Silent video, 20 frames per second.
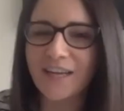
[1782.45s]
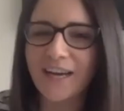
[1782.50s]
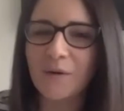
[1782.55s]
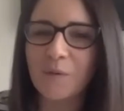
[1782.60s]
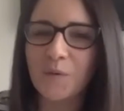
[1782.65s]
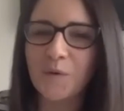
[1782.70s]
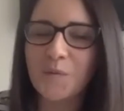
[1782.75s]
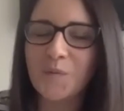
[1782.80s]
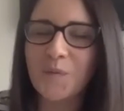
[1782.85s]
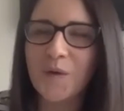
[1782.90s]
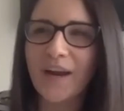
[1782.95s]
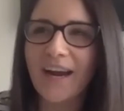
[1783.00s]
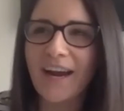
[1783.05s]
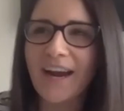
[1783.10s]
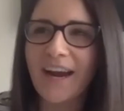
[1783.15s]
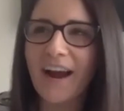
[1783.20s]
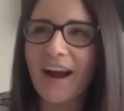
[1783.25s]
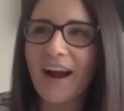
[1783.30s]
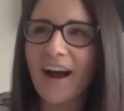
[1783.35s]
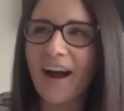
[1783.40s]
It would
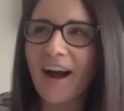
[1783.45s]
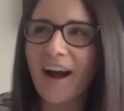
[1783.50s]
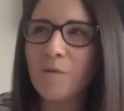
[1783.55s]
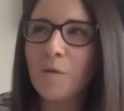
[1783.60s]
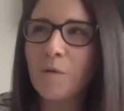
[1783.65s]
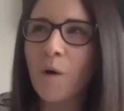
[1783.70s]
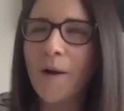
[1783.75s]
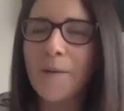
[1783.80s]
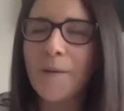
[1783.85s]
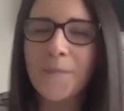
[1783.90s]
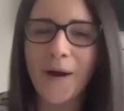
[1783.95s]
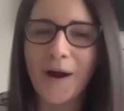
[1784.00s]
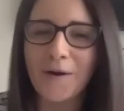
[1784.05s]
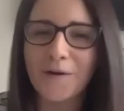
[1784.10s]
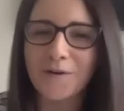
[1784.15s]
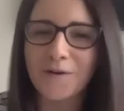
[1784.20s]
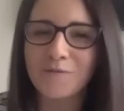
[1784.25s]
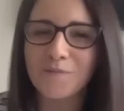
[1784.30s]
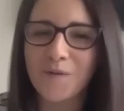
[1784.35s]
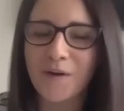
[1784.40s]
be, I'm quite proud
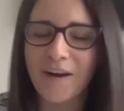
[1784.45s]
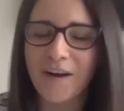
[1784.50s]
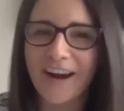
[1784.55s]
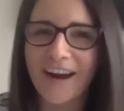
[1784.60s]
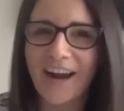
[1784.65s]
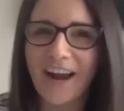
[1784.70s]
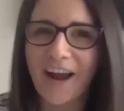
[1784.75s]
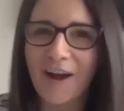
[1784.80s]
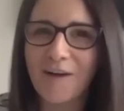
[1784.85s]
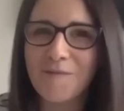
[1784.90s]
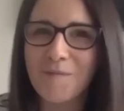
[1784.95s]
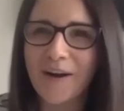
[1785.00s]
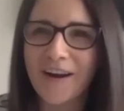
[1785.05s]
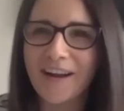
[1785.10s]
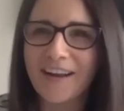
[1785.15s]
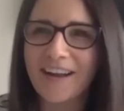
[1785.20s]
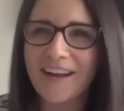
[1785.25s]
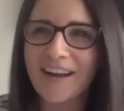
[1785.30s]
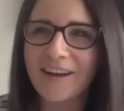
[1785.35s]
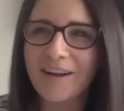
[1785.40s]
of my
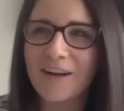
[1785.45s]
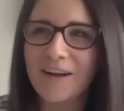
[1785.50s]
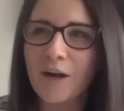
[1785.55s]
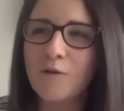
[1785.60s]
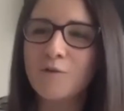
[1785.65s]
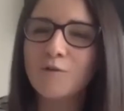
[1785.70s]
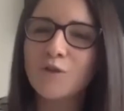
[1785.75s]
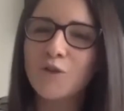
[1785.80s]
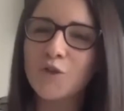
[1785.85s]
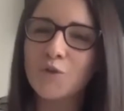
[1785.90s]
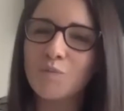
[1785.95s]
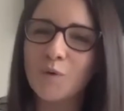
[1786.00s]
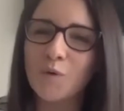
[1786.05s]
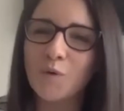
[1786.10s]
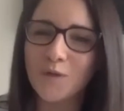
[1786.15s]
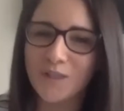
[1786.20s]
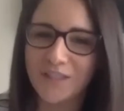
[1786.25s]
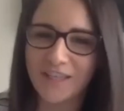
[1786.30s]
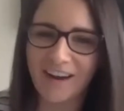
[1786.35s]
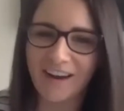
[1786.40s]
my own
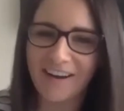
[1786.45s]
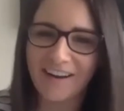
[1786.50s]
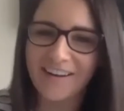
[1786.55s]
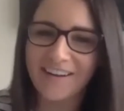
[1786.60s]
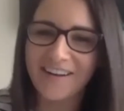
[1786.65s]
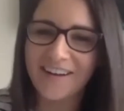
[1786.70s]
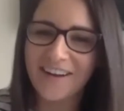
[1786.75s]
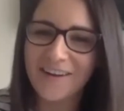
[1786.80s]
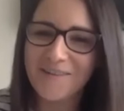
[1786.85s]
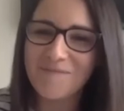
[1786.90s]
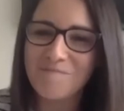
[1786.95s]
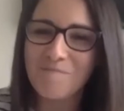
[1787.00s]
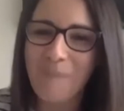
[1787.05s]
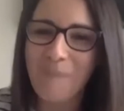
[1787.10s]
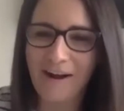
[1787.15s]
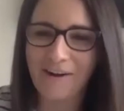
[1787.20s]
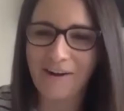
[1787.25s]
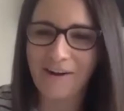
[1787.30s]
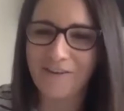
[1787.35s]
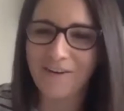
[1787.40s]
sporting
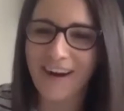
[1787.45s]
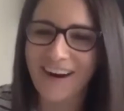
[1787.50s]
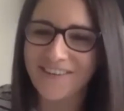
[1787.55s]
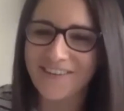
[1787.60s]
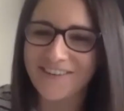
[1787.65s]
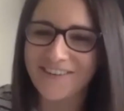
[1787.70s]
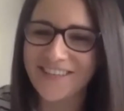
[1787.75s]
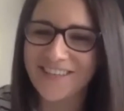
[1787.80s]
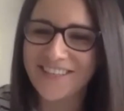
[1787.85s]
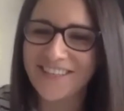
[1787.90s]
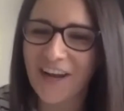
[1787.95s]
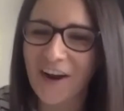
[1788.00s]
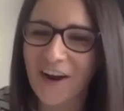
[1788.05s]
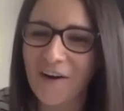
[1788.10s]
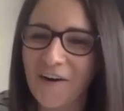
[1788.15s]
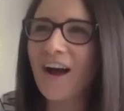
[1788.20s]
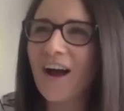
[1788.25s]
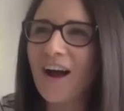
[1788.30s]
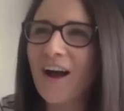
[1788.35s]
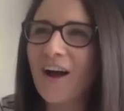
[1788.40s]
background.
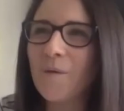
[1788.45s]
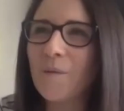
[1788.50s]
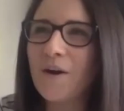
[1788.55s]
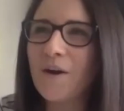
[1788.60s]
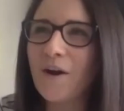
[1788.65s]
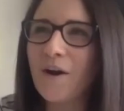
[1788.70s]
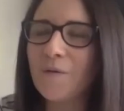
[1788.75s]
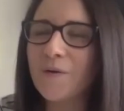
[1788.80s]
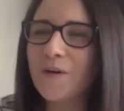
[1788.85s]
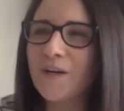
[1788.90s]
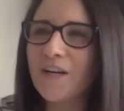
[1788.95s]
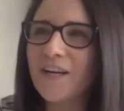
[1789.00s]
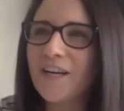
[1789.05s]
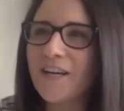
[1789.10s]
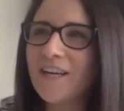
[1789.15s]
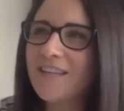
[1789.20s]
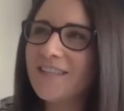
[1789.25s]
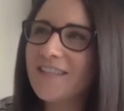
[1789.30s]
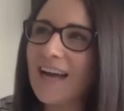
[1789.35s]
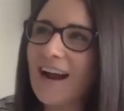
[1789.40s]
So when I
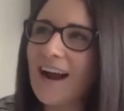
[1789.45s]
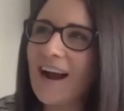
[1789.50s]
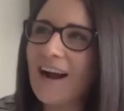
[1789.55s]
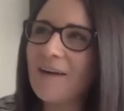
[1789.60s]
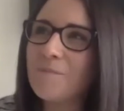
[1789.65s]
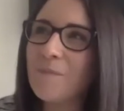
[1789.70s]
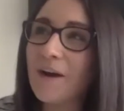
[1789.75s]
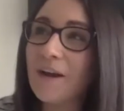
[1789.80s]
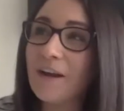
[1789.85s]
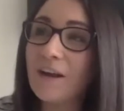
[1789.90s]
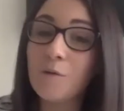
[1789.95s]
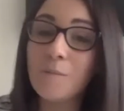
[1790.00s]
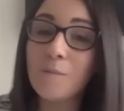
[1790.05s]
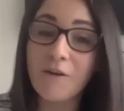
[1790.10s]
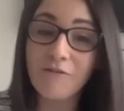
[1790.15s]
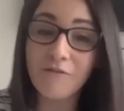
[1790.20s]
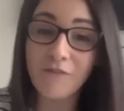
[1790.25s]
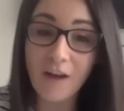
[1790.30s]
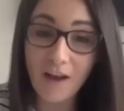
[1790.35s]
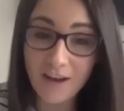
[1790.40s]
was on my
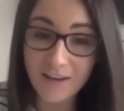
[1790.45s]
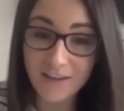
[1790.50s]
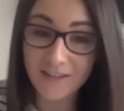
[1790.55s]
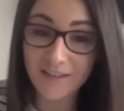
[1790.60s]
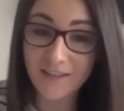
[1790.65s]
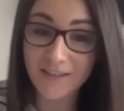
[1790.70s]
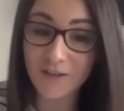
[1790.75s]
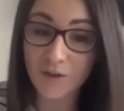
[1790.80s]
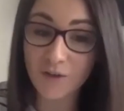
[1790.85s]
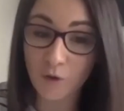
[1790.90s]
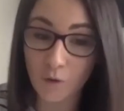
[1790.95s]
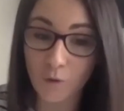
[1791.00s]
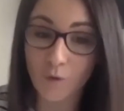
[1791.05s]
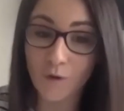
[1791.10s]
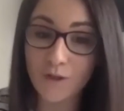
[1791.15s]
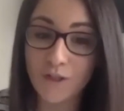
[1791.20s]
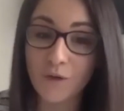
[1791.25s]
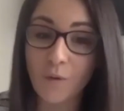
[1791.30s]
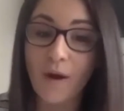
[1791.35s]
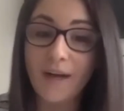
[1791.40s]
first
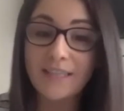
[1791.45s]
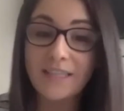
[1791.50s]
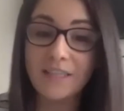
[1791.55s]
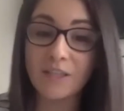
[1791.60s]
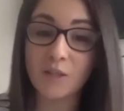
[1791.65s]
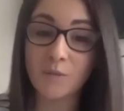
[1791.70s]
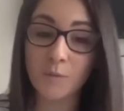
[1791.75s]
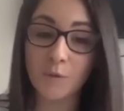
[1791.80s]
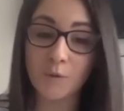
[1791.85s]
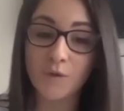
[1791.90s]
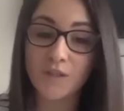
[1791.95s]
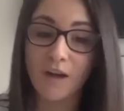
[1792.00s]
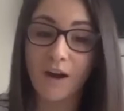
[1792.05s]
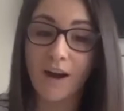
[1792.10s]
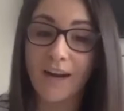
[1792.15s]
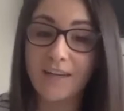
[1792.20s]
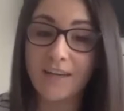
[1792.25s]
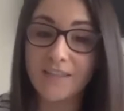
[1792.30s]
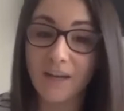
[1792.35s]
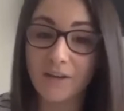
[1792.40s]
course, so I did a sports
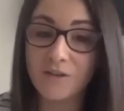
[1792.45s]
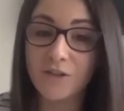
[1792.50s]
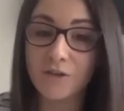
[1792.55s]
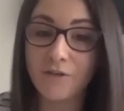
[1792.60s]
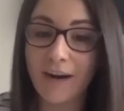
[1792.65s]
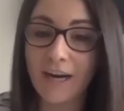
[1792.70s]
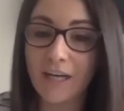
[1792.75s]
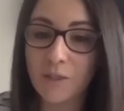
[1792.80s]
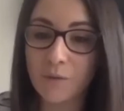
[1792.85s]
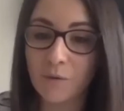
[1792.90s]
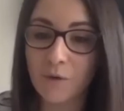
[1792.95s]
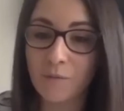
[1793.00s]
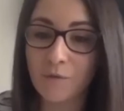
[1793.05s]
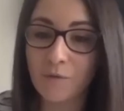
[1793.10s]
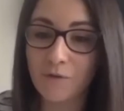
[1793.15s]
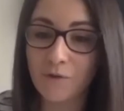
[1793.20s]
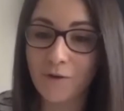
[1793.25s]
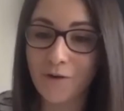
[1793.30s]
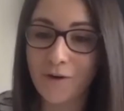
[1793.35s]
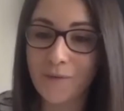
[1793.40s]
science undergraduate
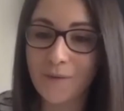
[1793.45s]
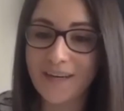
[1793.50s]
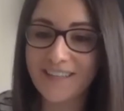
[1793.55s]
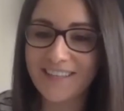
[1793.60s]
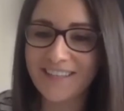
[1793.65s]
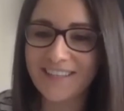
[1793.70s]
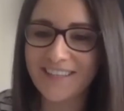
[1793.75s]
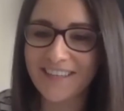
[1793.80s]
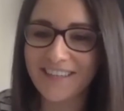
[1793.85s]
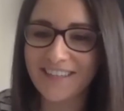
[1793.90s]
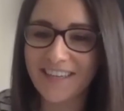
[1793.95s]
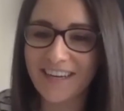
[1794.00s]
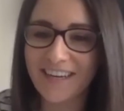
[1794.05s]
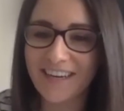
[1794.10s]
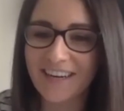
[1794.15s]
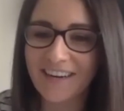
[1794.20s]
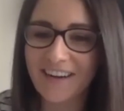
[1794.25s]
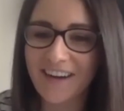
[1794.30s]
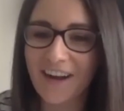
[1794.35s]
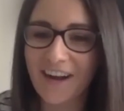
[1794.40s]
before I went to
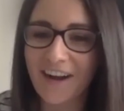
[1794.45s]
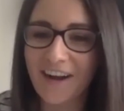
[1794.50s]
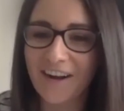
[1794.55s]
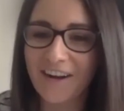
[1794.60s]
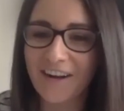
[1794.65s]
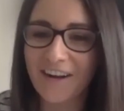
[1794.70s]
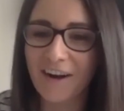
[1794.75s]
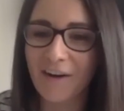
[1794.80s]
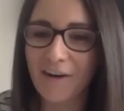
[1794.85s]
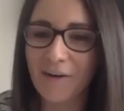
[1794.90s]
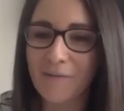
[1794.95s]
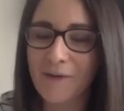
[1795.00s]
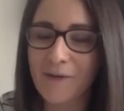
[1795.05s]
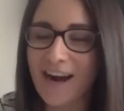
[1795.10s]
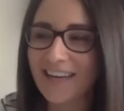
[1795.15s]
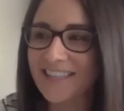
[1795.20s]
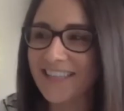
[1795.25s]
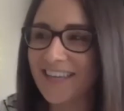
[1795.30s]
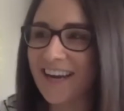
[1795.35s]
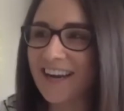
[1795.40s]
study
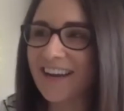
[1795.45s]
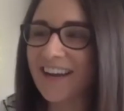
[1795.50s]
chiropractic.